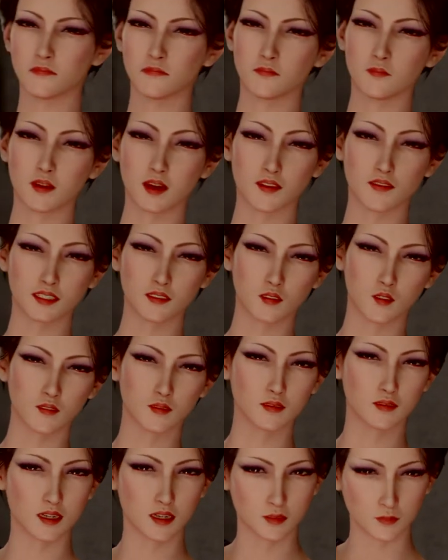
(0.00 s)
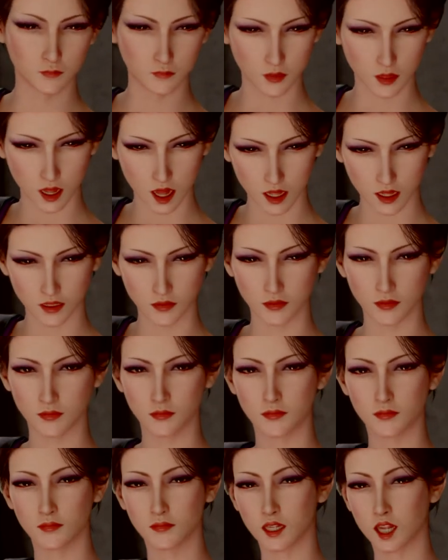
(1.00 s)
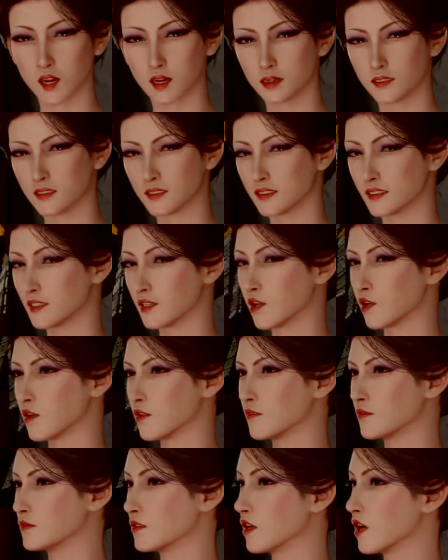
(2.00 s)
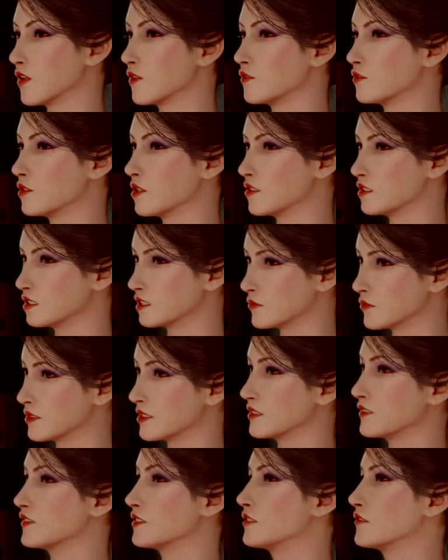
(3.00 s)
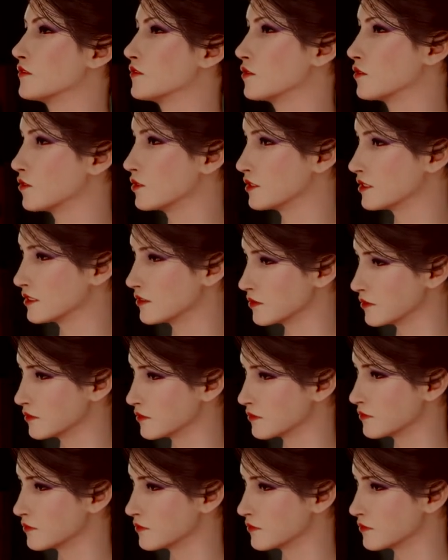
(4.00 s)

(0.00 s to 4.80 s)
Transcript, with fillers: But if you win this match, Corneo will have to accept your victory.